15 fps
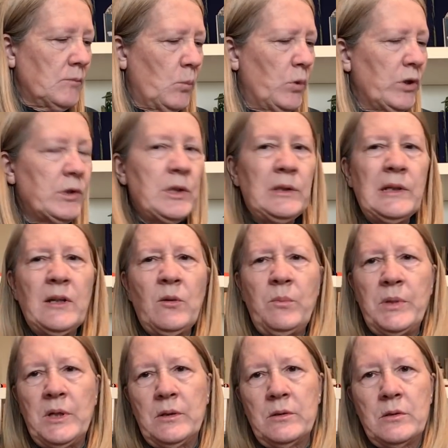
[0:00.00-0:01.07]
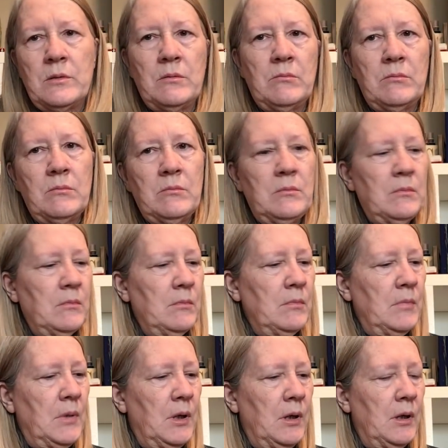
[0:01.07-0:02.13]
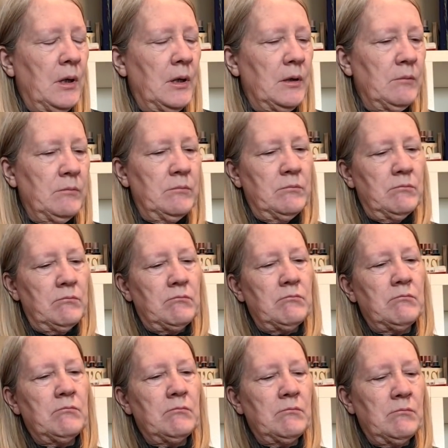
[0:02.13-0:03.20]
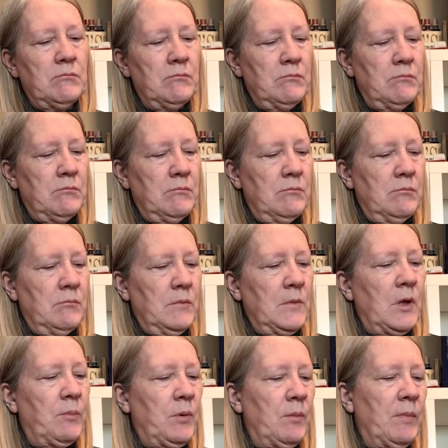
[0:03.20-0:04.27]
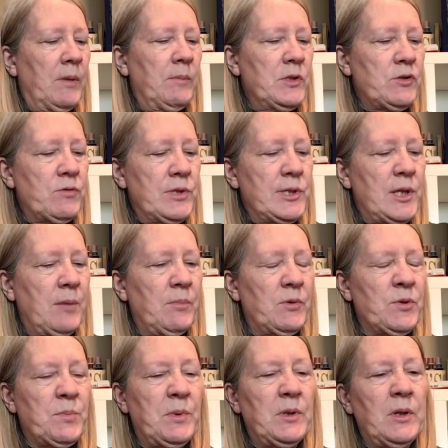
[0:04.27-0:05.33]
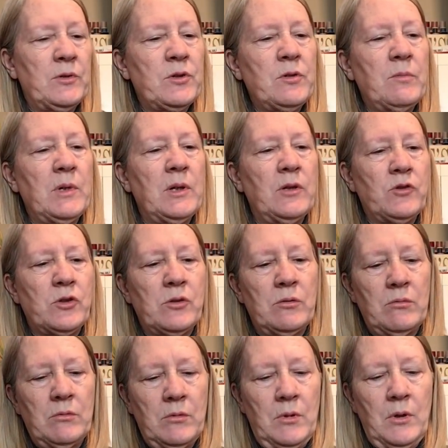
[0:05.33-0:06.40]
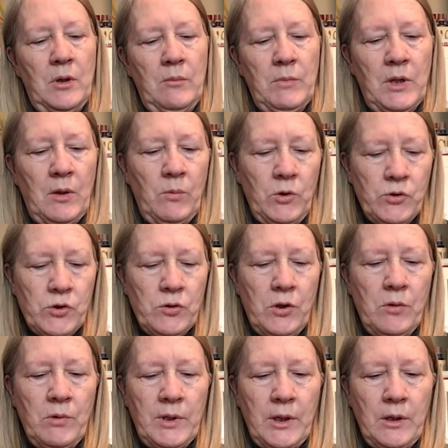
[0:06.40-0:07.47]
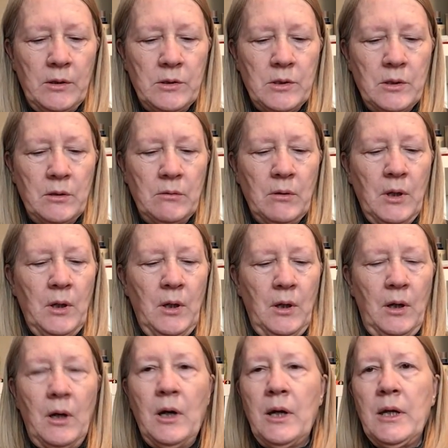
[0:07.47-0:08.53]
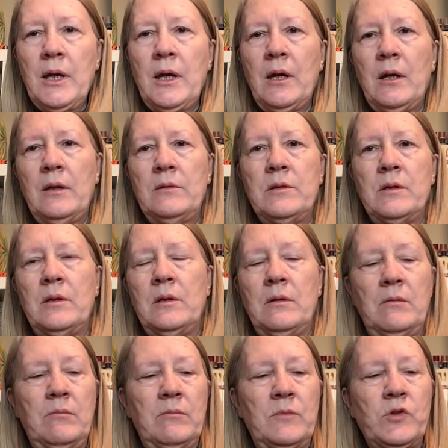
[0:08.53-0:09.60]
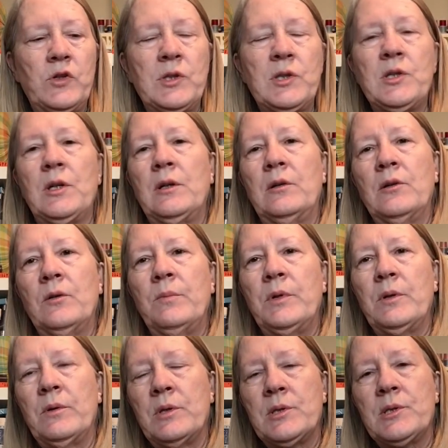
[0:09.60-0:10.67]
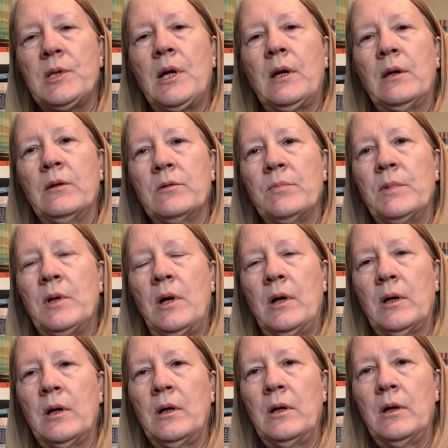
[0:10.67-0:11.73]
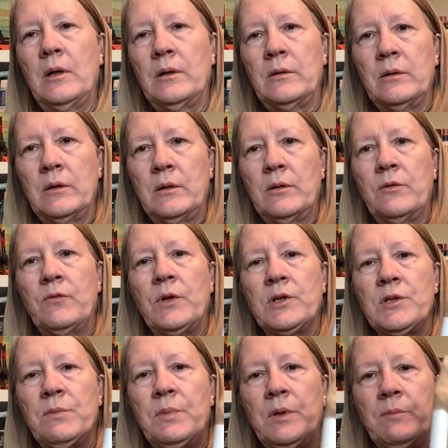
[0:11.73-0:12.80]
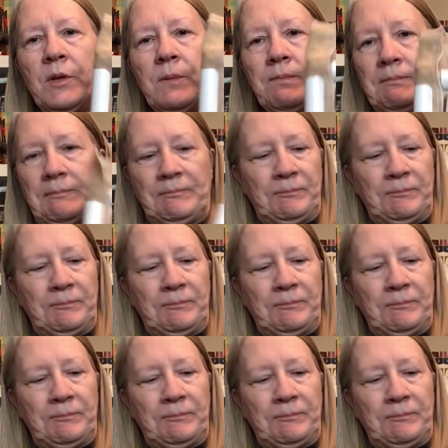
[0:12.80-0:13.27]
worked a little bit on a couple of my mystery samplers, but not too much. But I will show you what I got done. I had just done a little bit of the second block on the Frosted Pumpkin